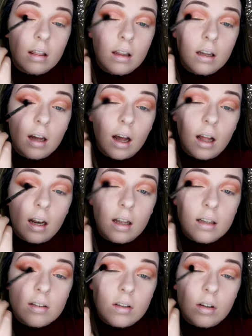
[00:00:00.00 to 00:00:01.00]
The
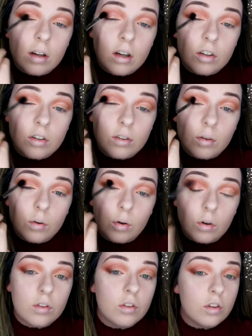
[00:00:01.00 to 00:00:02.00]
colours are just
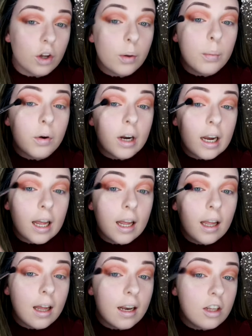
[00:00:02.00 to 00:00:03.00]
all so
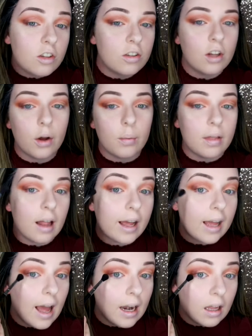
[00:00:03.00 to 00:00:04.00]
pretty and they just go with
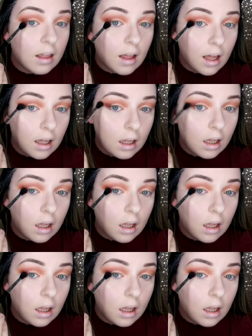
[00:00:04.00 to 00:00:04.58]
like anything.